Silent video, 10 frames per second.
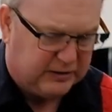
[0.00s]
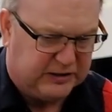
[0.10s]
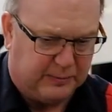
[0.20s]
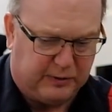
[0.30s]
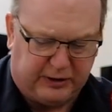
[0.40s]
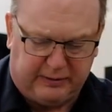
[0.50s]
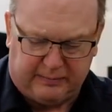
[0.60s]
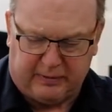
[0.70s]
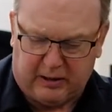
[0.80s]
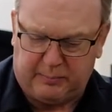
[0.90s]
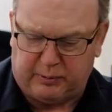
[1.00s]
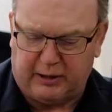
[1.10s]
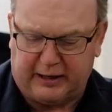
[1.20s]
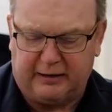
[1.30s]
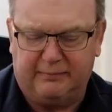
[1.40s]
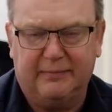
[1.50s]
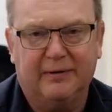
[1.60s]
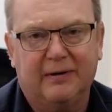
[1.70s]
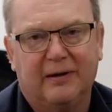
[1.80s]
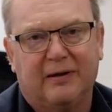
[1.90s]
simply unplug it.
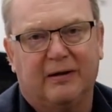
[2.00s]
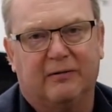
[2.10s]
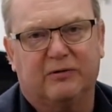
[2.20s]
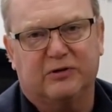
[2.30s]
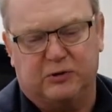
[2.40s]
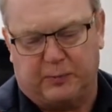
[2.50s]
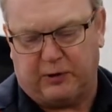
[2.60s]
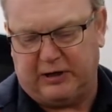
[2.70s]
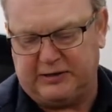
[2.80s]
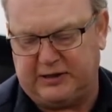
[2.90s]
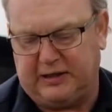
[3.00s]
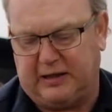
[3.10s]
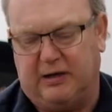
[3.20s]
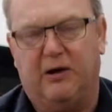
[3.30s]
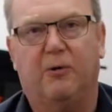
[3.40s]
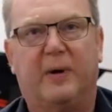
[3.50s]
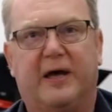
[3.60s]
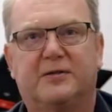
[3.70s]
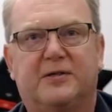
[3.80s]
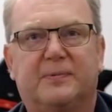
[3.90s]
Super easy and no mess.